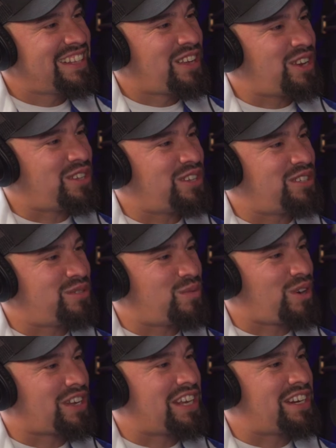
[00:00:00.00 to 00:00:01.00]
Are you
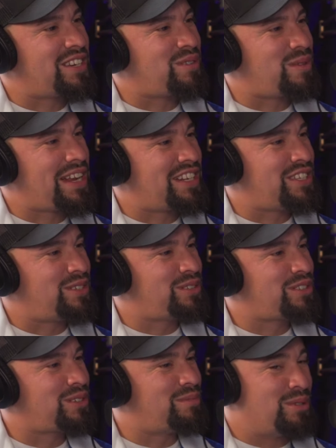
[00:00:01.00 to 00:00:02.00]
working your way to
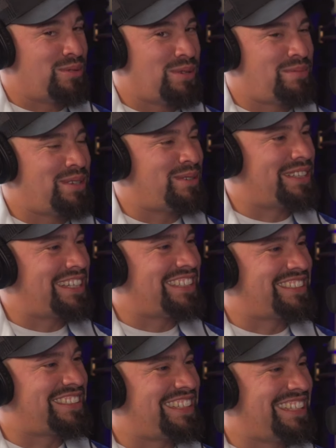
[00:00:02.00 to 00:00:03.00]
YouTube? You will be with
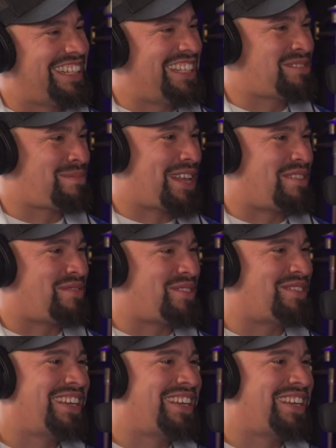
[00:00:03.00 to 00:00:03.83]
this platform.